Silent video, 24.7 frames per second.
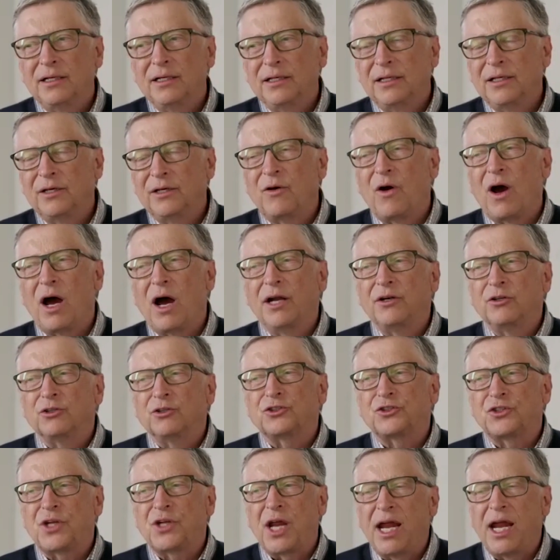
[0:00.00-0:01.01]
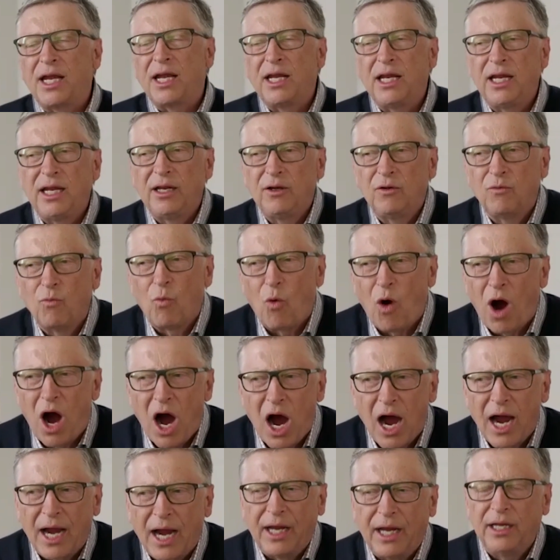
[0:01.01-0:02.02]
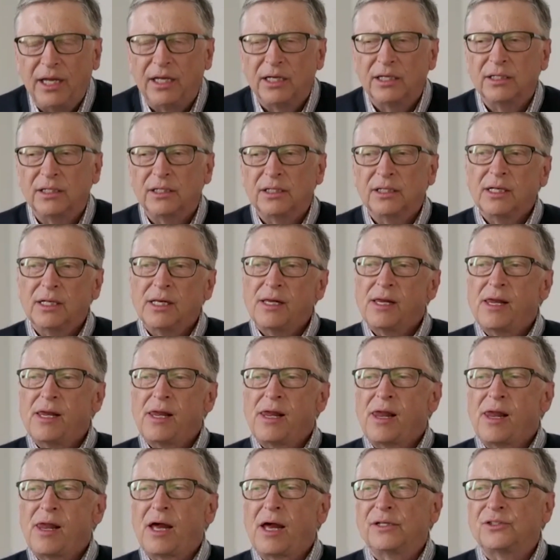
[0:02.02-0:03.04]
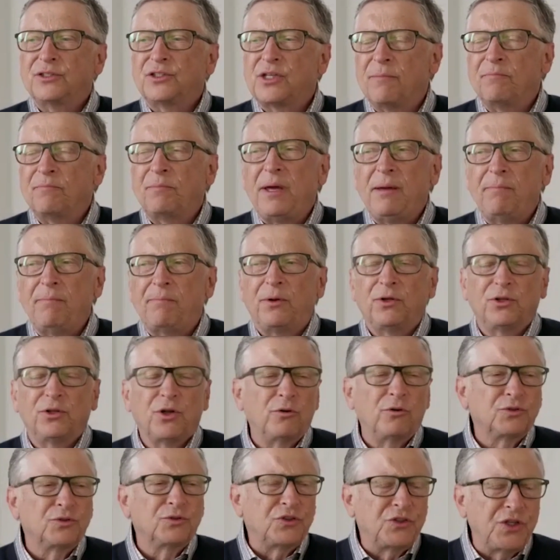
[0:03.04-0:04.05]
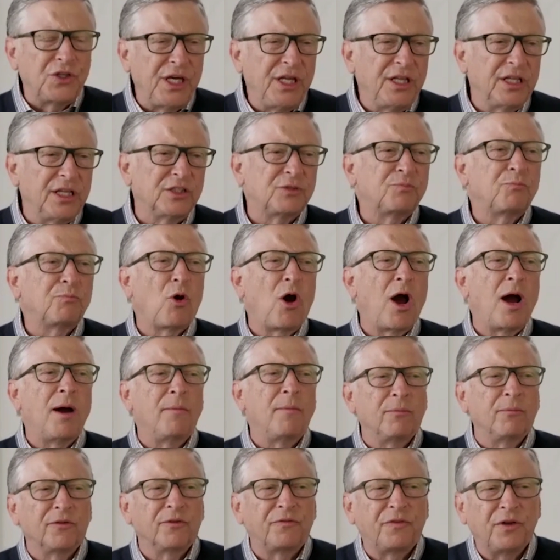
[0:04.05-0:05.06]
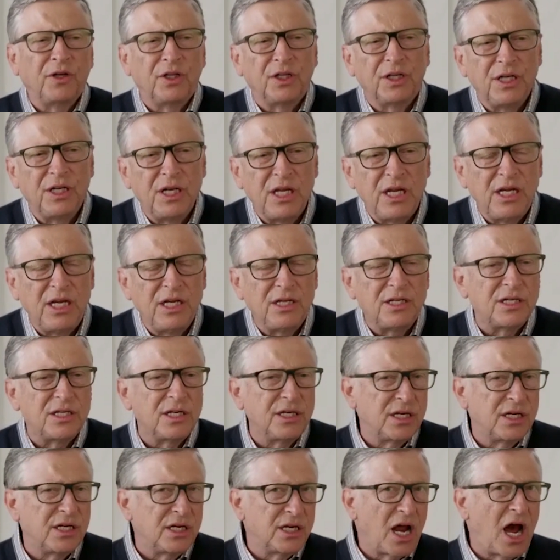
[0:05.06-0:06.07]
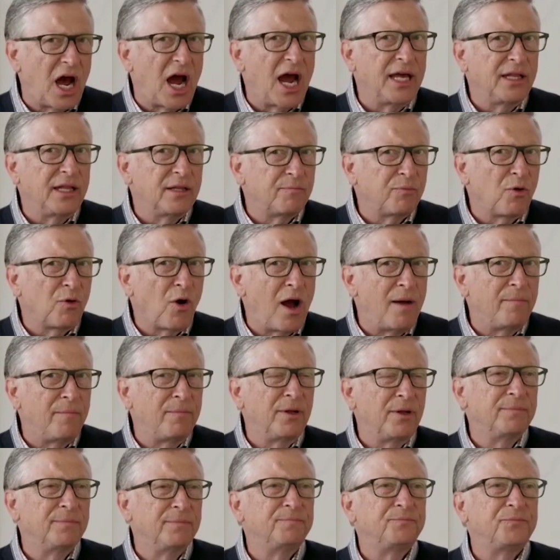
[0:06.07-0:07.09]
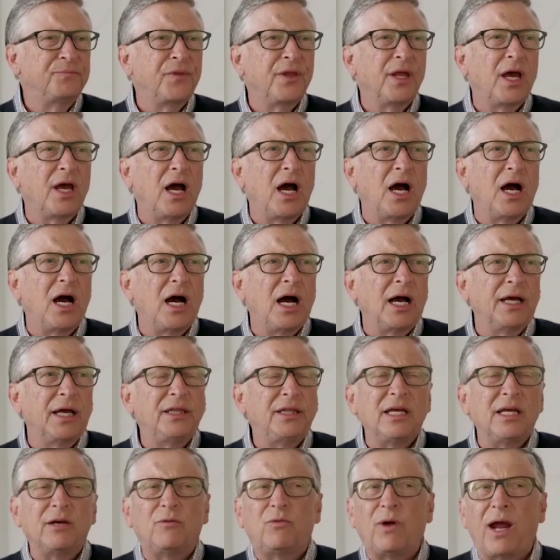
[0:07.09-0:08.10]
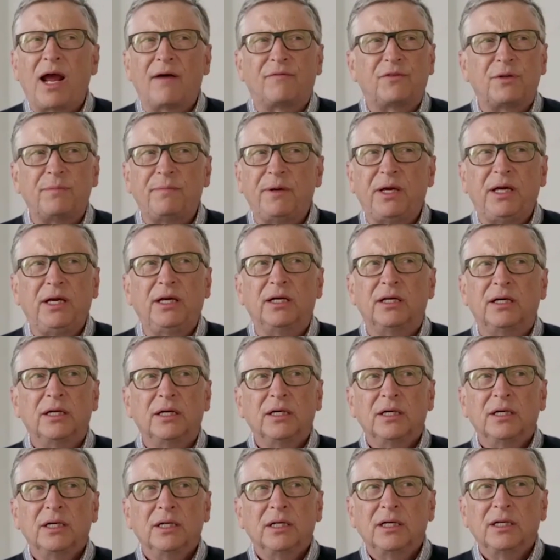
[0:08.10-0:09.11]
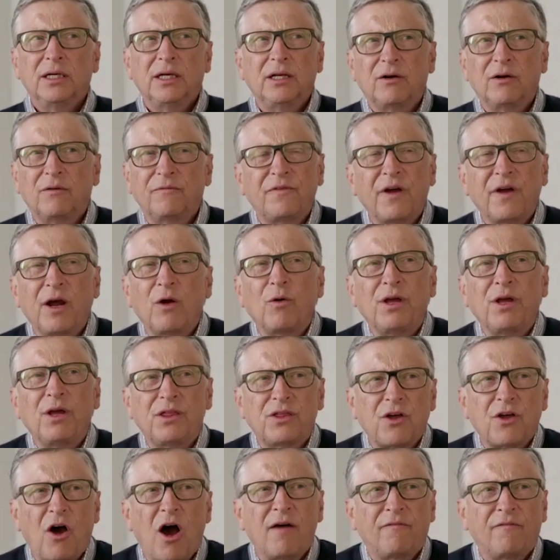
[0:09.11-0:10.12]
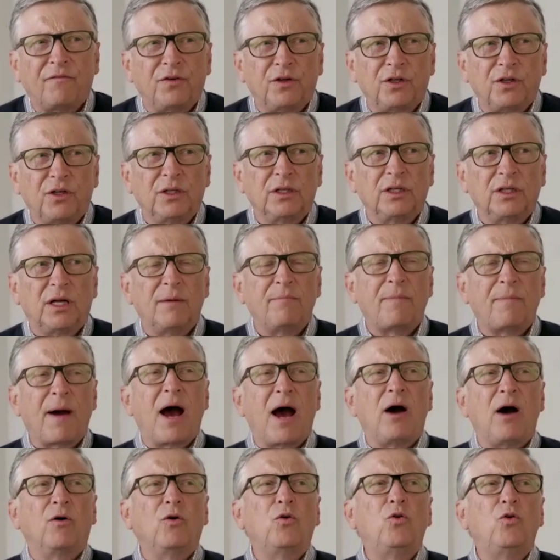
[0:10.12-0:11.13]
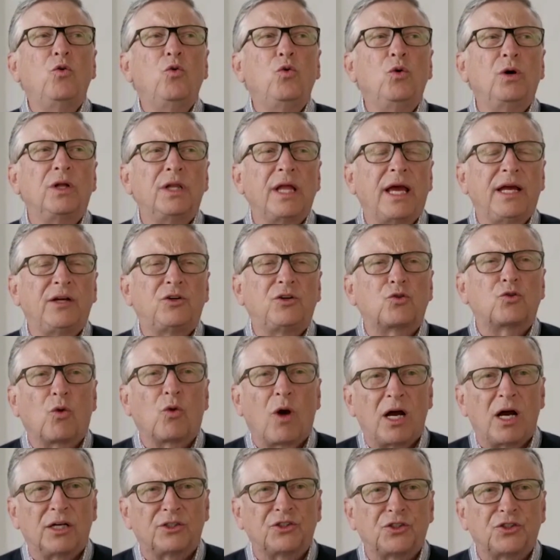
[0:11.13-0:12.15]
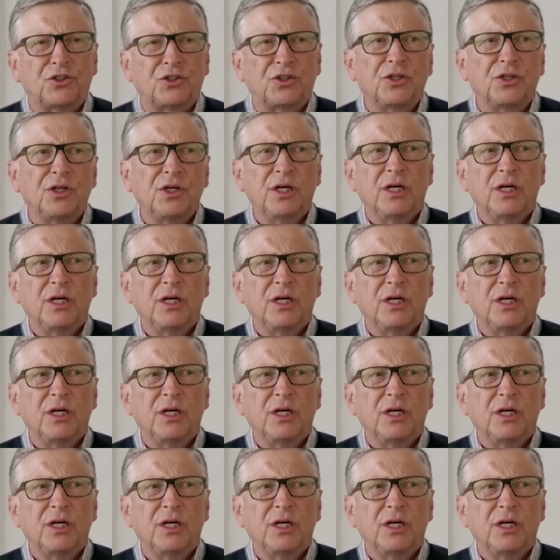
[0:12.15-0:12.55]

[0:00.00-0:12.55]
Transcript: you know, understanding why some people don't see this problem or feel a need to deny the problem. I think we have to be, you know, very thoughtful about who will they trust